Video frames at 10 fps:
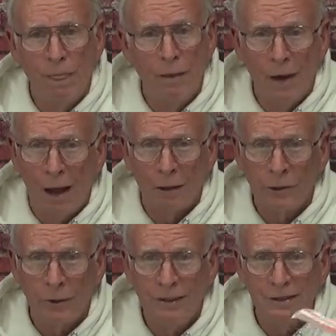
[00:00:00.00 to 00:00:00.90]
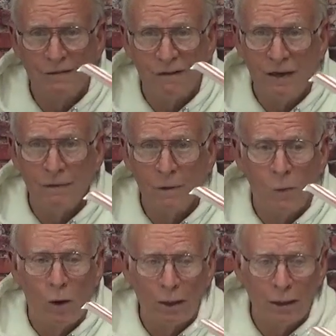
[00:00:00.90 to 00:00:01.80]
Dollar Tree is the favorite
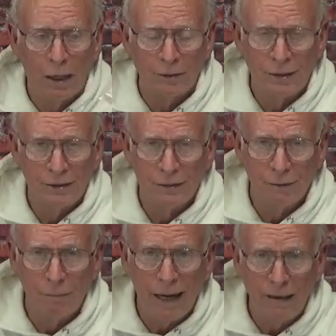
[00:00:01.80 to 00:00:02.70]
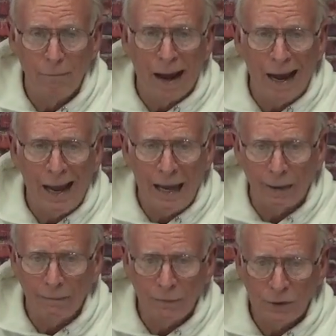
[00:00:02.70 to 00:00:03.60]
one because it's made by
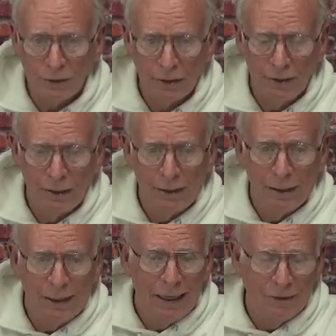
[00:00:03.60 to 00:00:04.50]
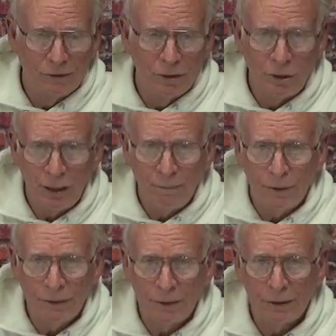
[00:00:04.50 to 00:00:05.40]
Adams. It's the
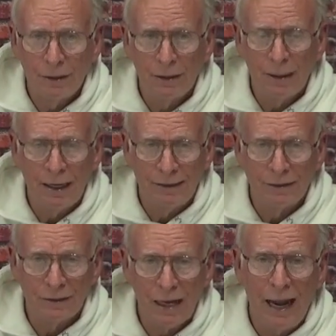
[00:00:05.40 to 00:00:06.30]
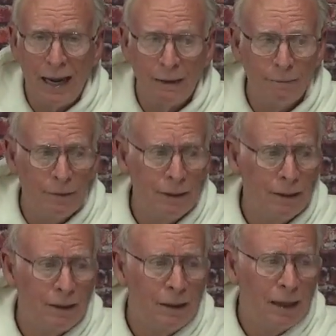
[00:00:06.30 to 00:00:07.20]
cheapest at this time,
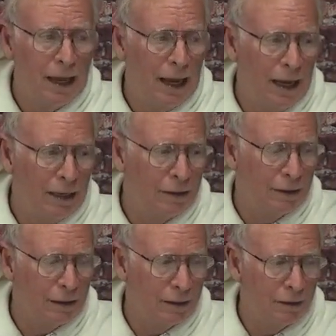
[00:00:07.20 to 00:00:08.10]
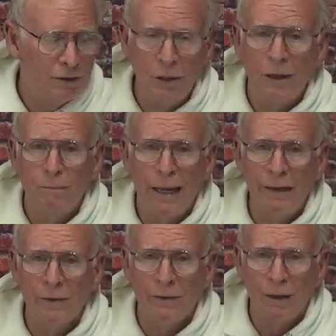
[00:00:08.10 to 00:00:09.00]
and you can
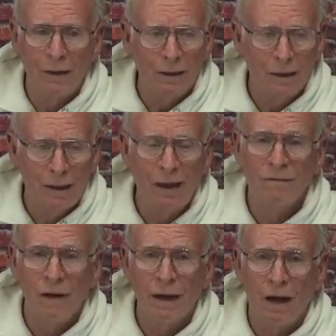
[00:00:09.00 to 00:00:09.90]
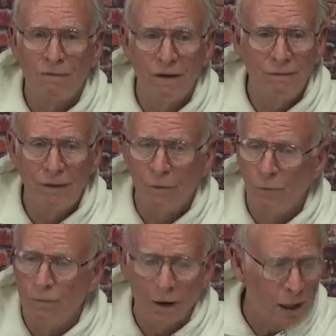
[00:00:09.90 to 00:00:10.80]
peel the covering off of it very